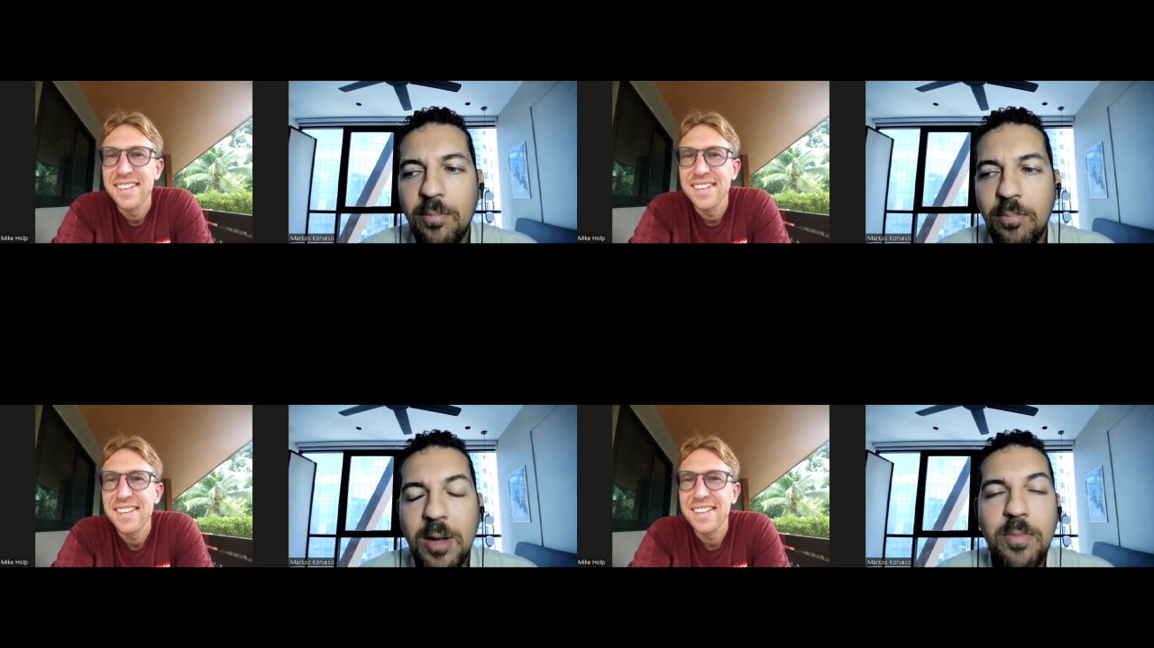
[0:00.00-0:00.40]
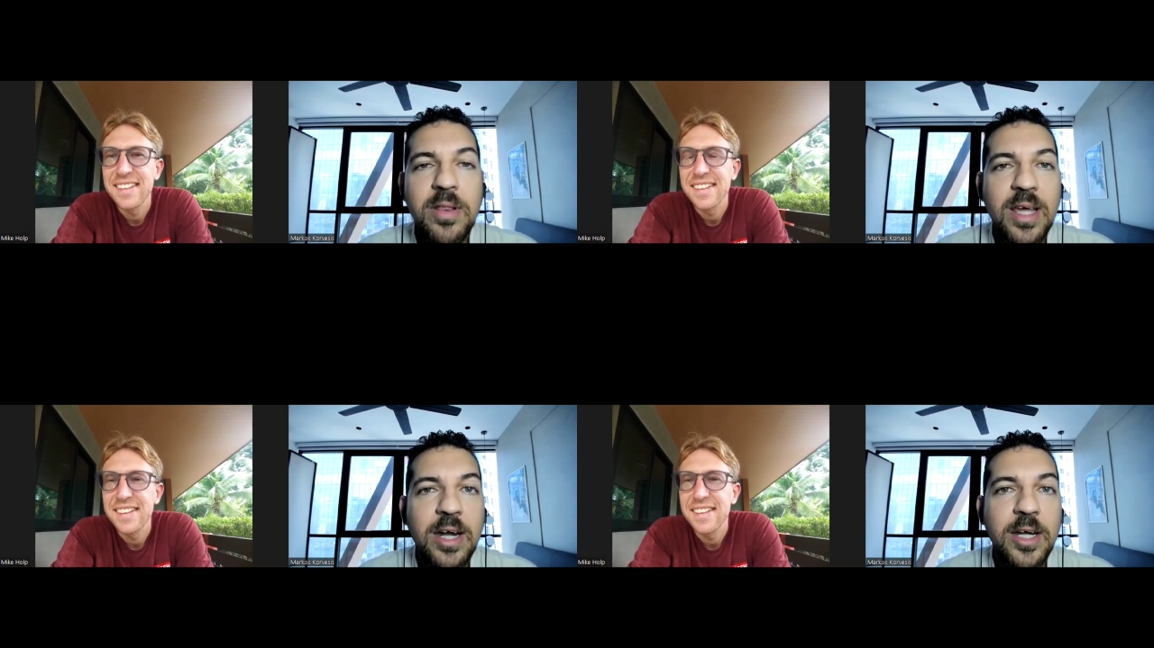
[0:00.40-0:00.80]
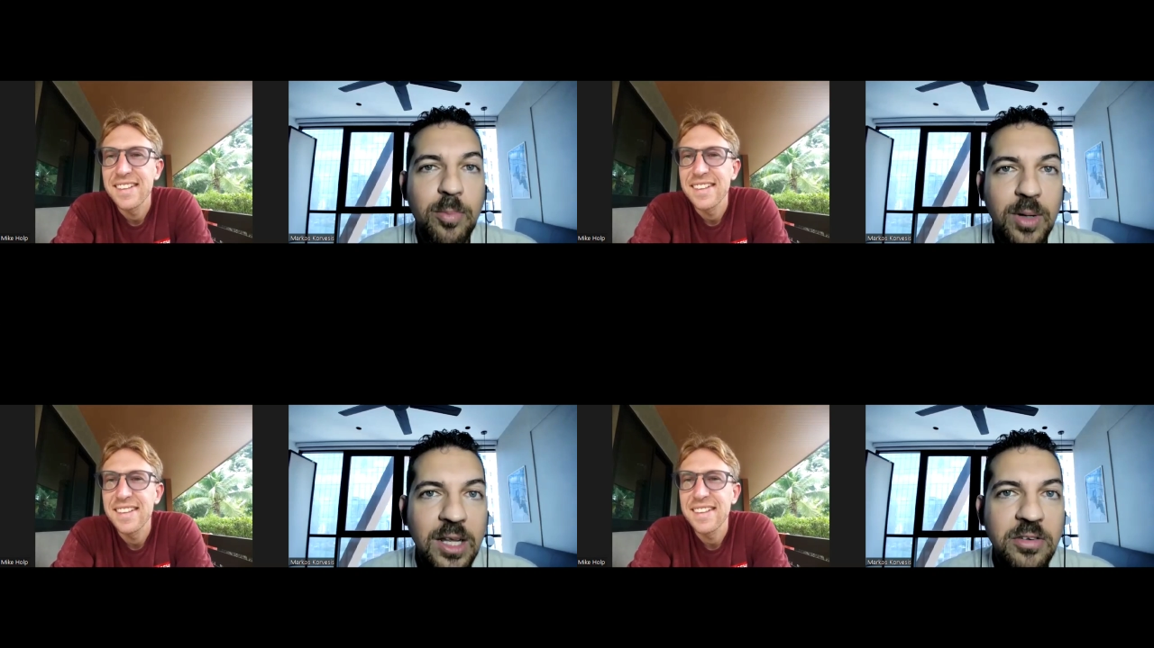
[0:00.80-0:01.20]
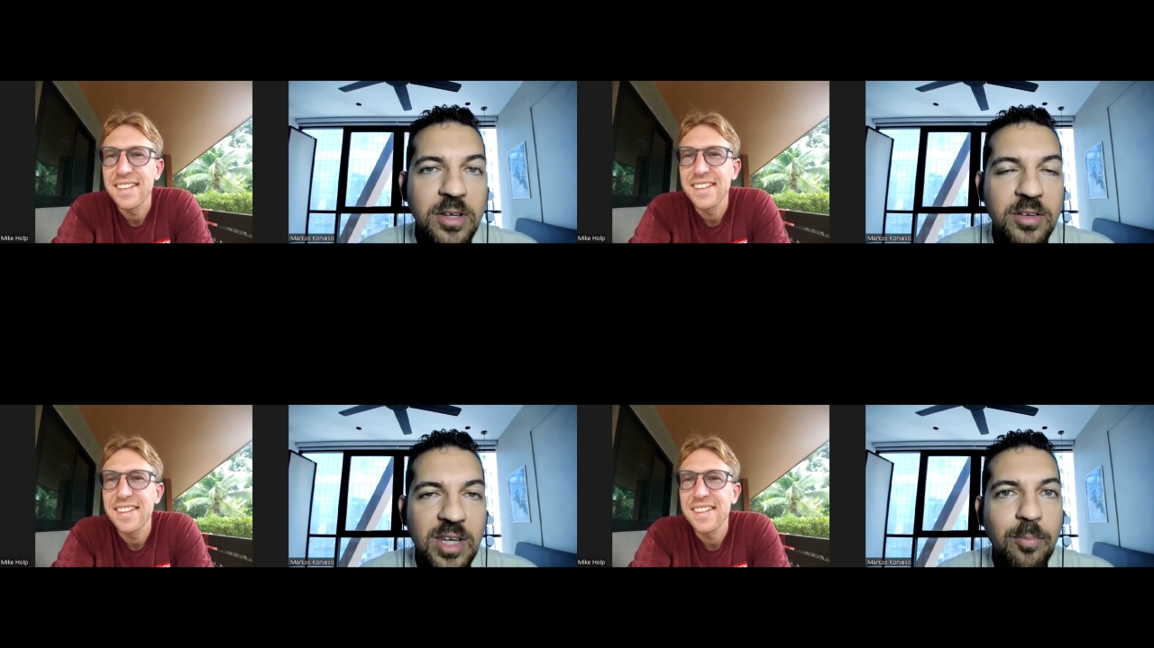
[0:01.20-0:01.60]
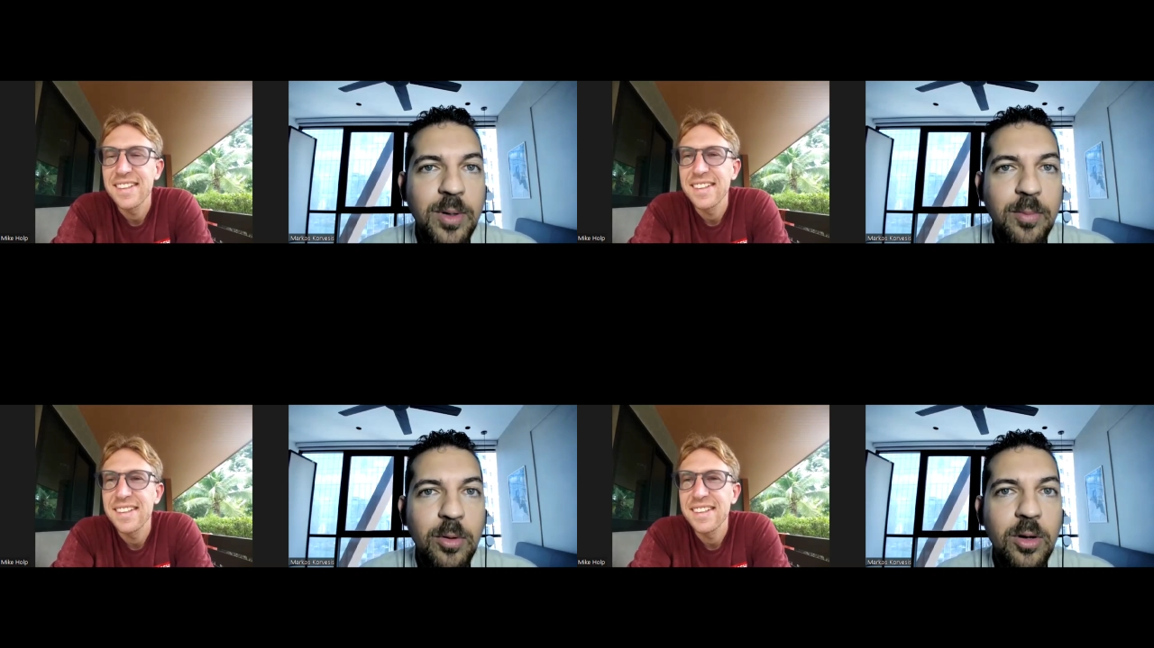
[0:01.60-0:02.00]
Speaker 1: maybe they are replacing some
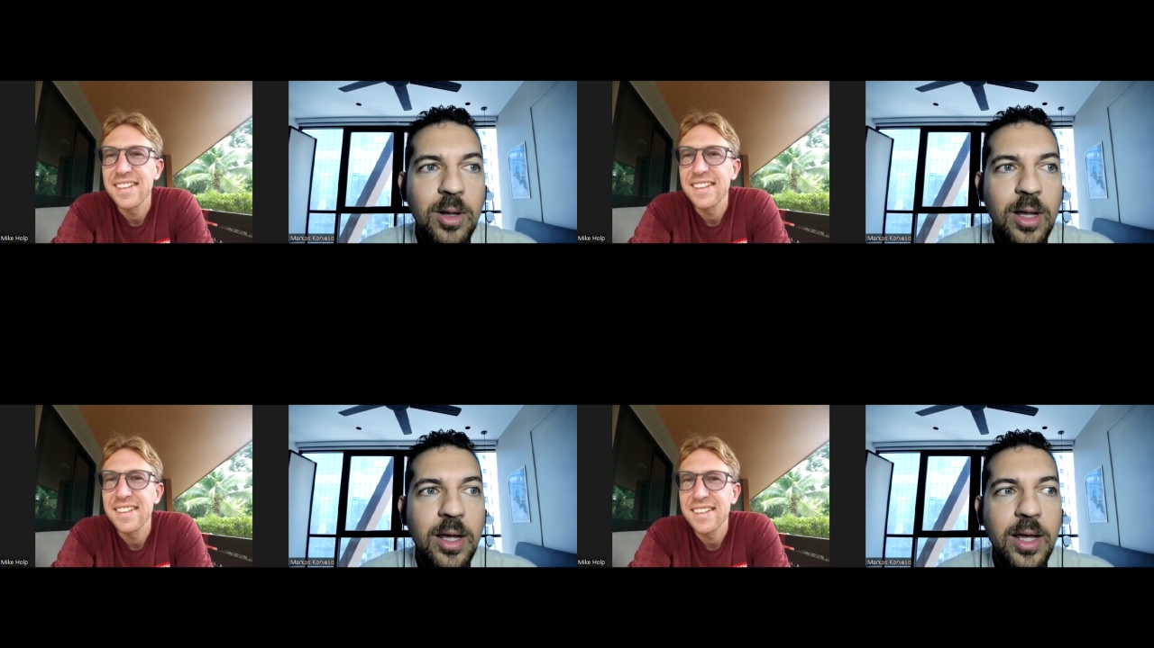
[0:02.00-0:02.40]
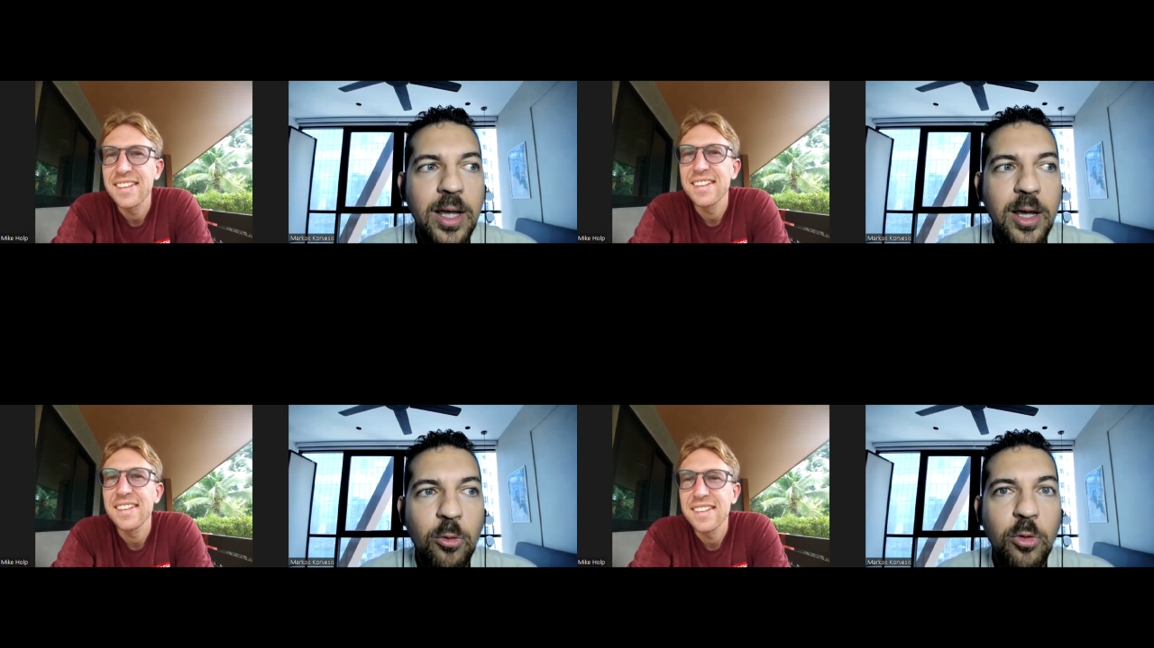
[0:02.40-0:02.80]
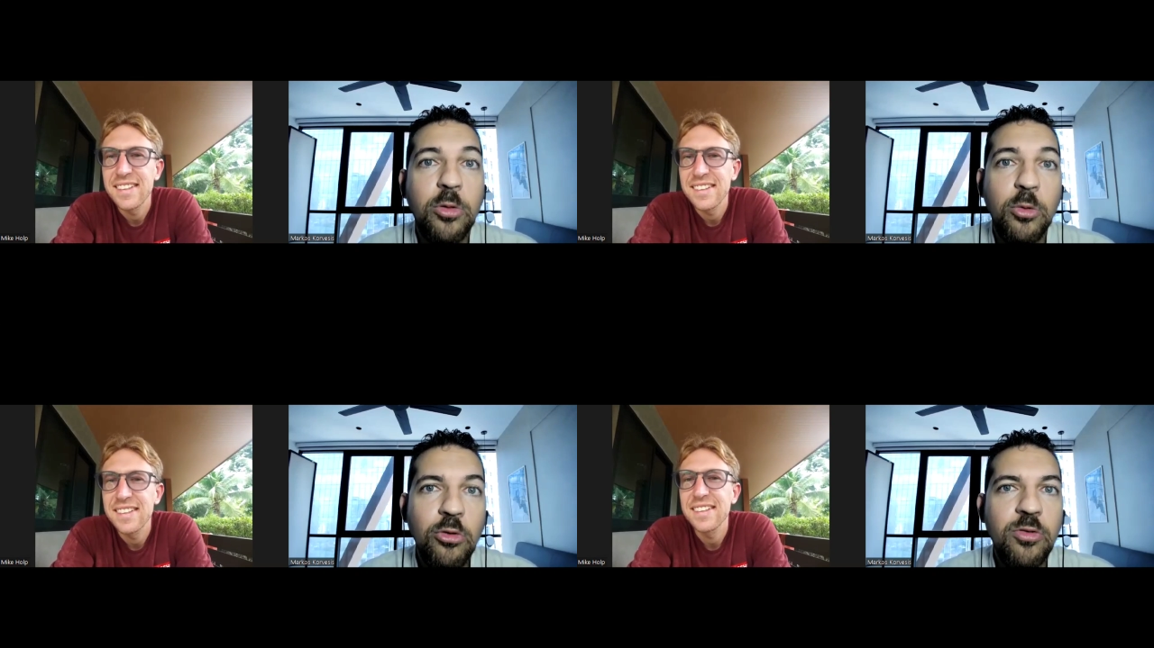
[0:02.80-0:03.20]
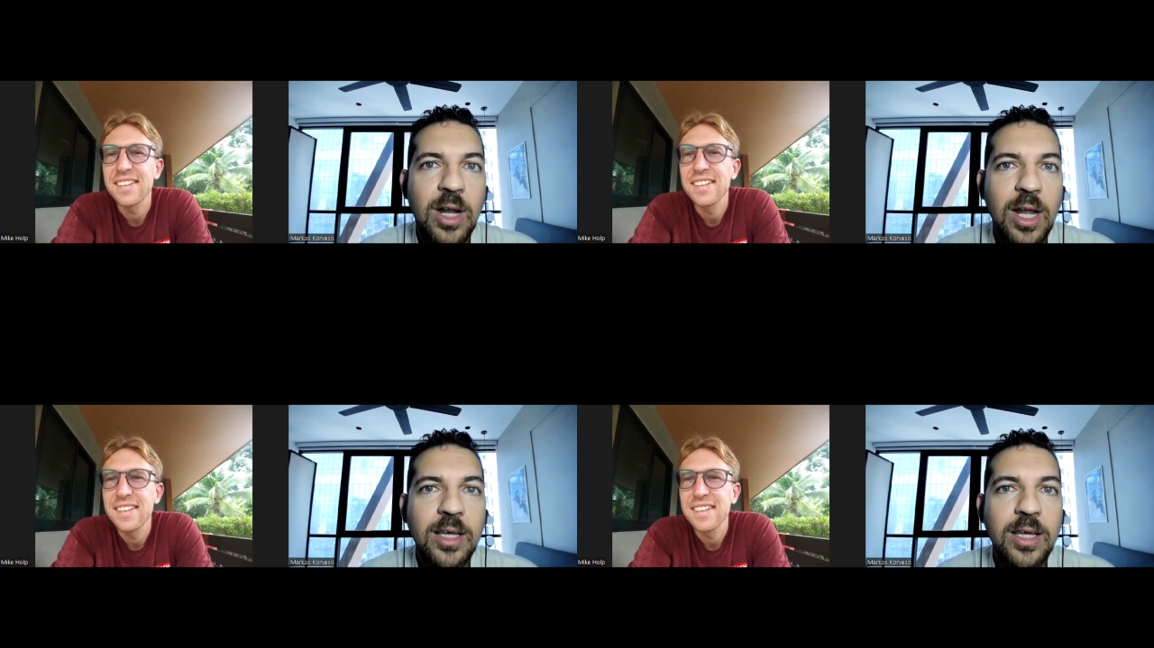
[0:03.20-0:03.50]
people uh, with tools